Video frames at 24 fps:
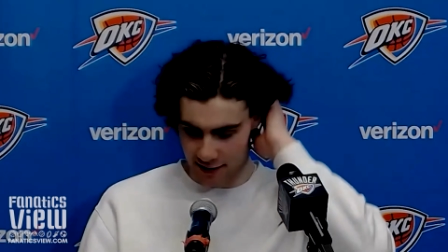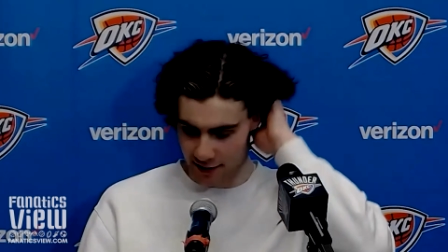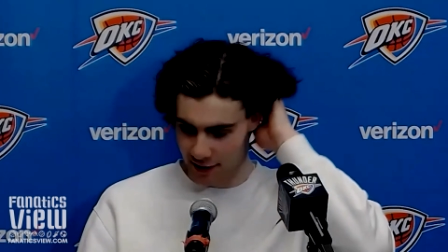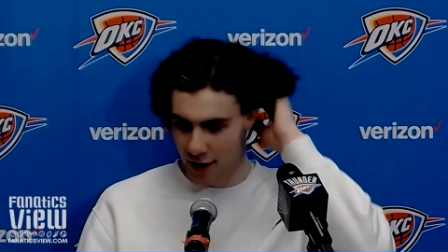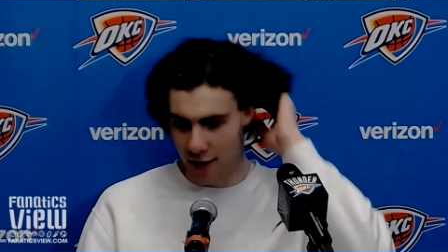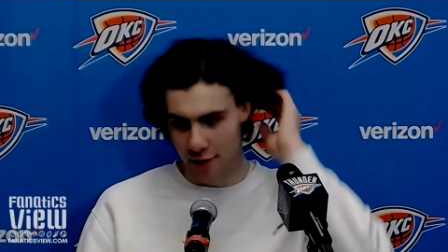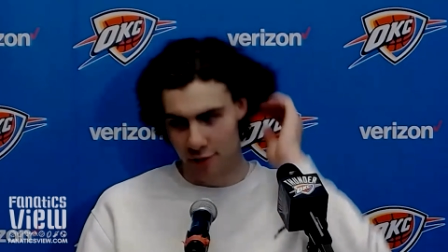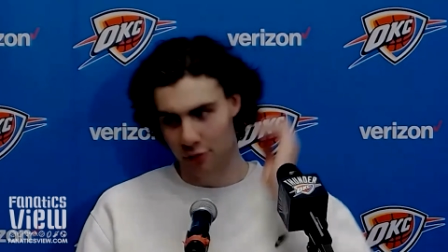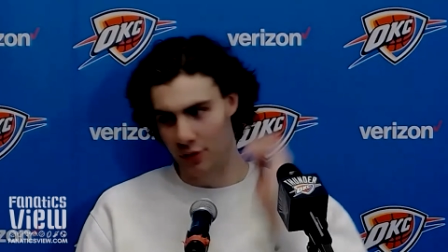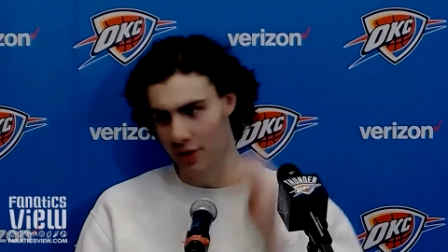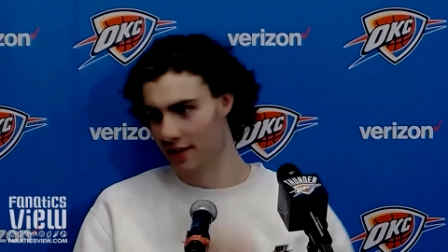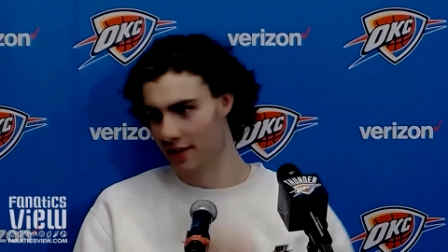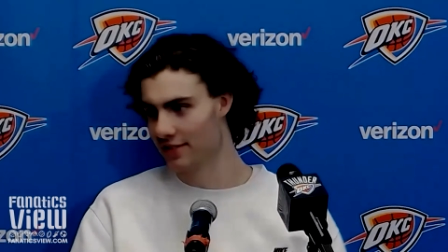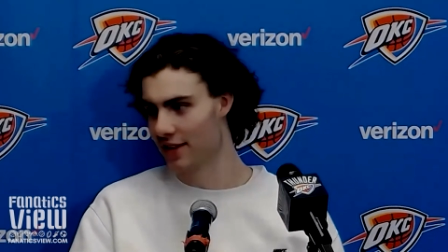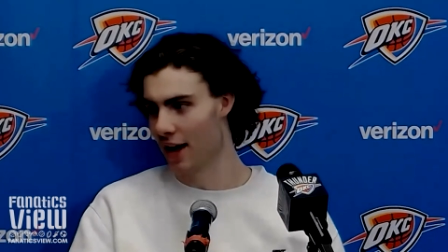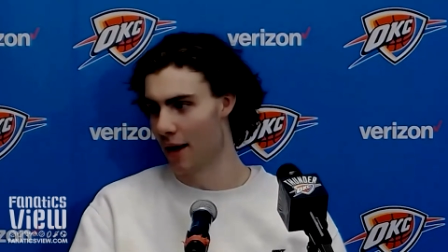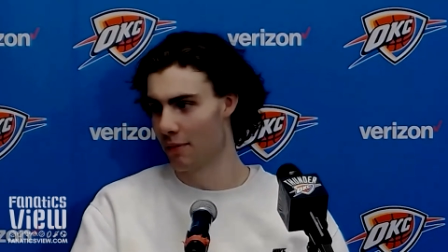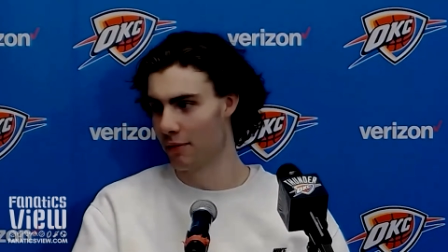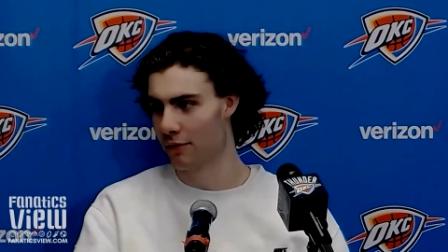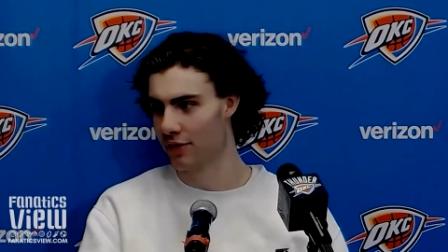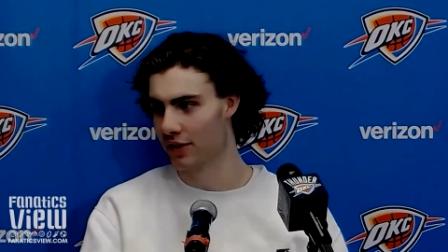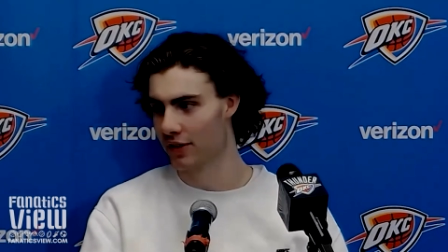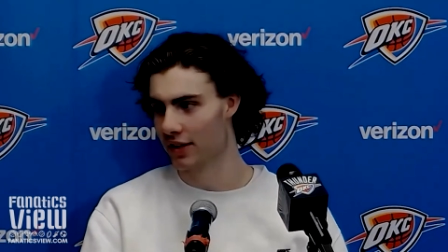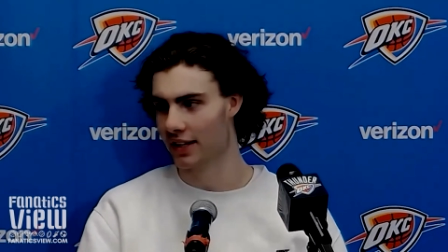love Wiggs.
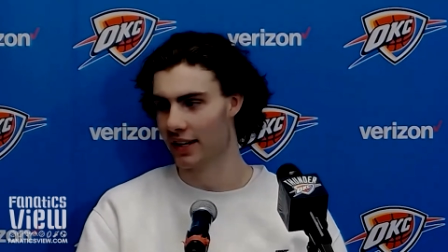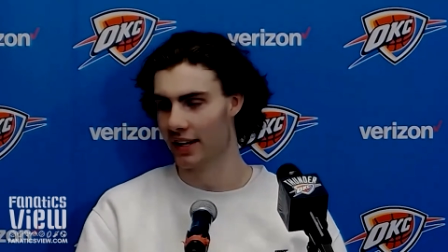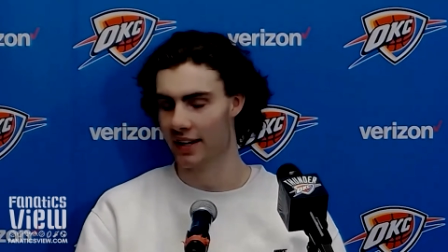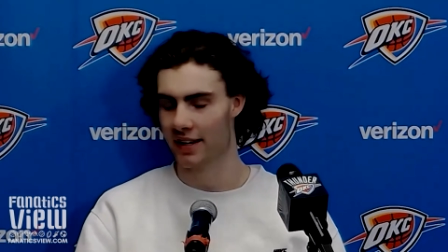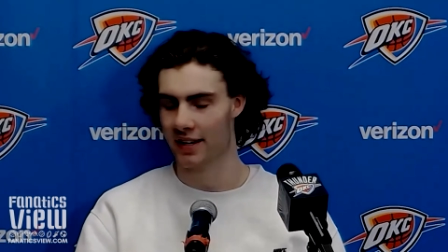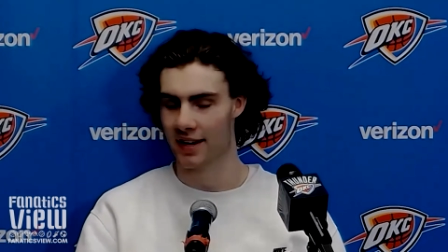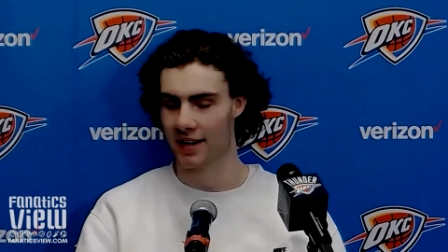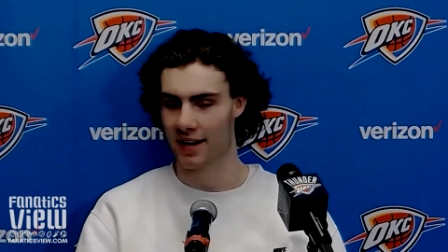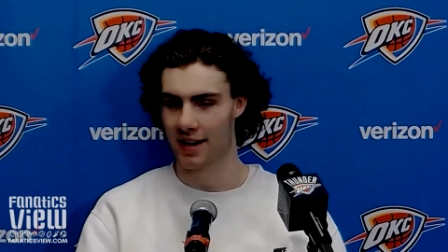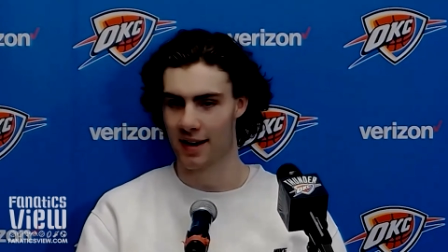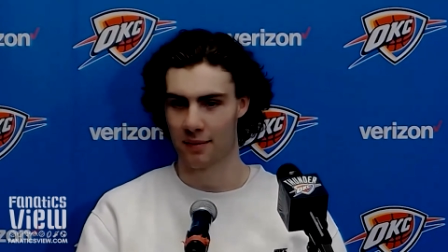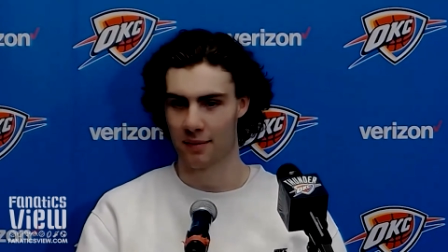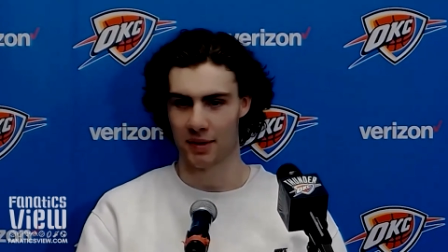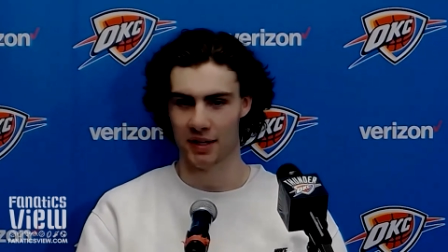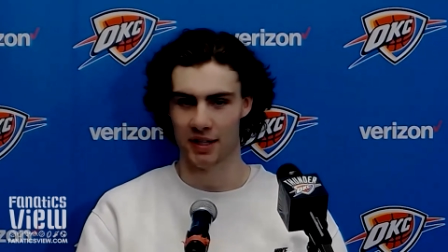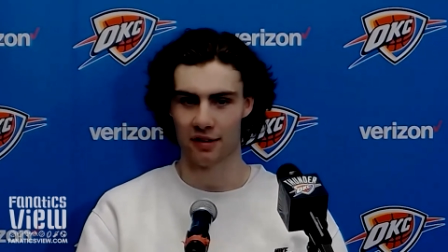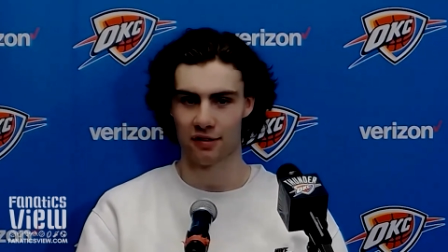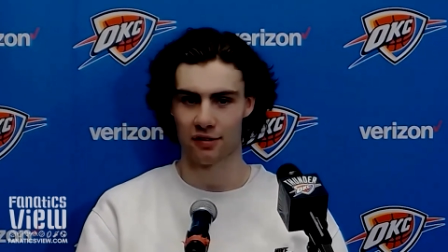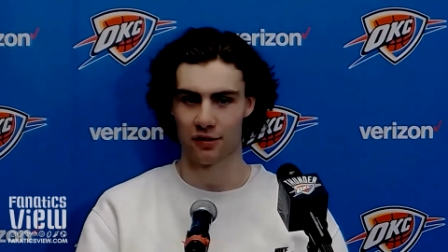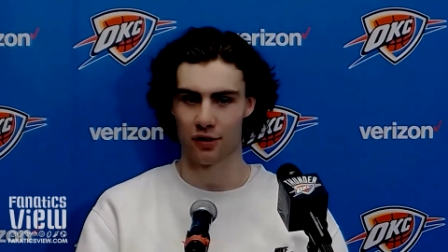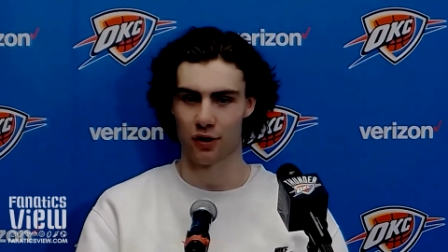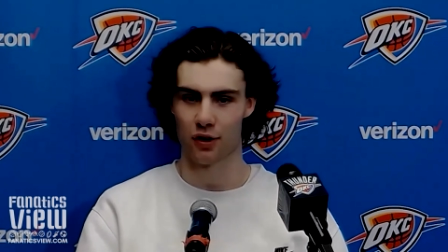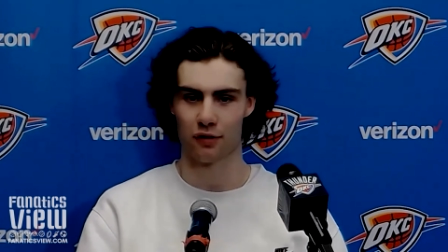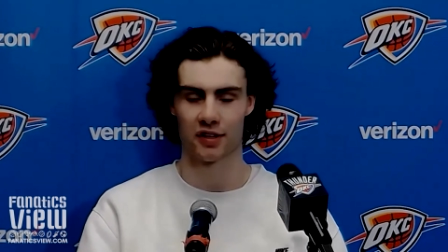Happy for the kid. Um, he
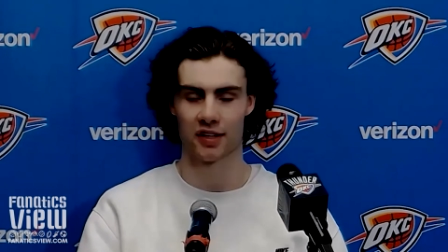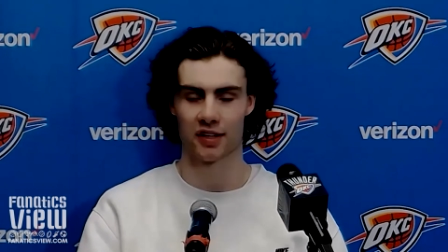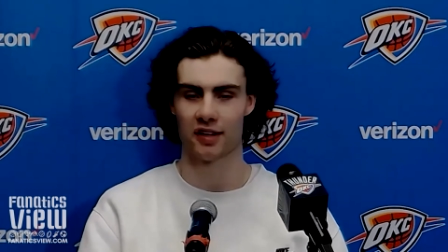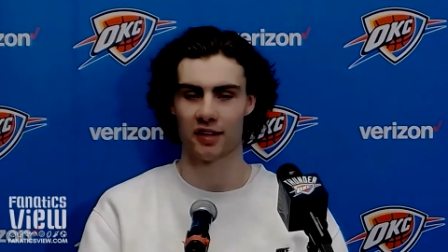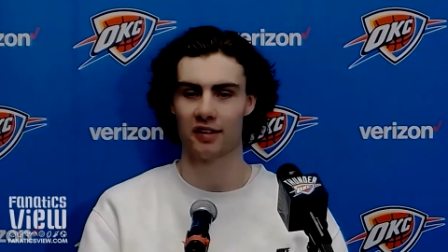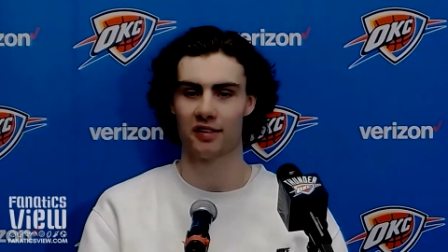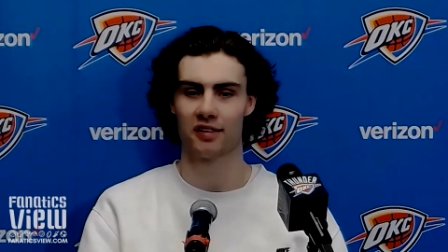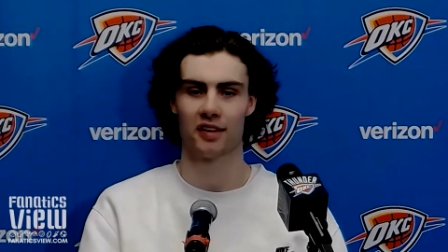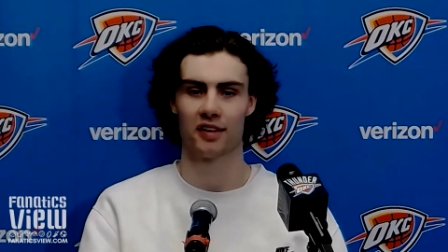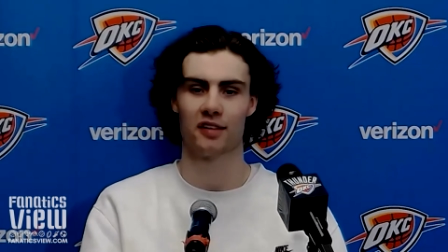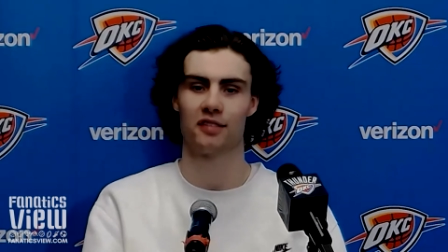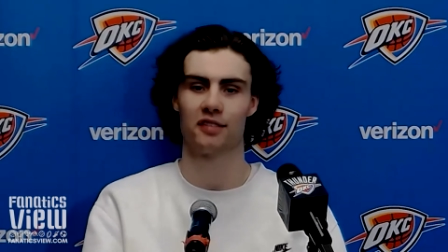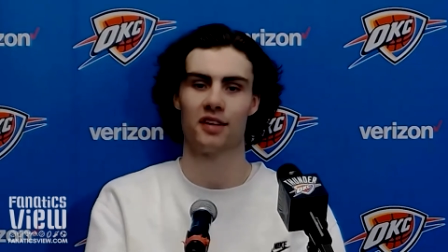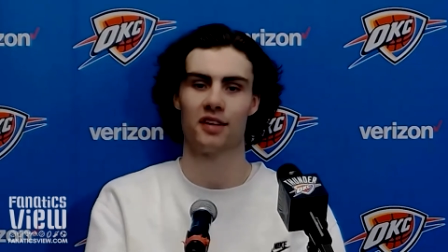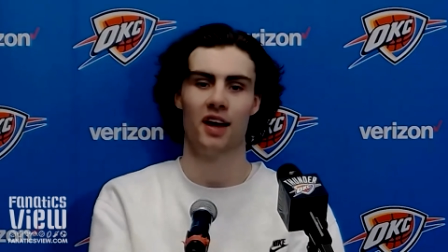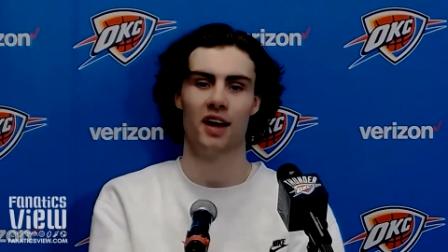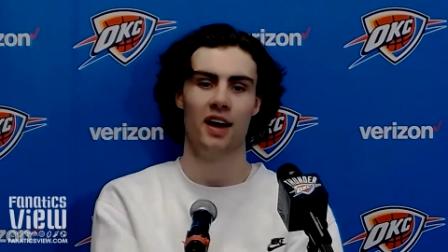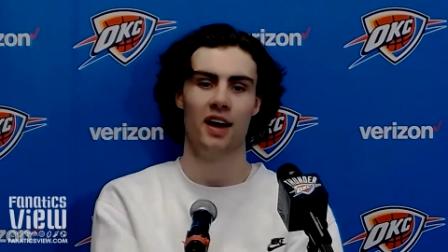deserves it. He's, he's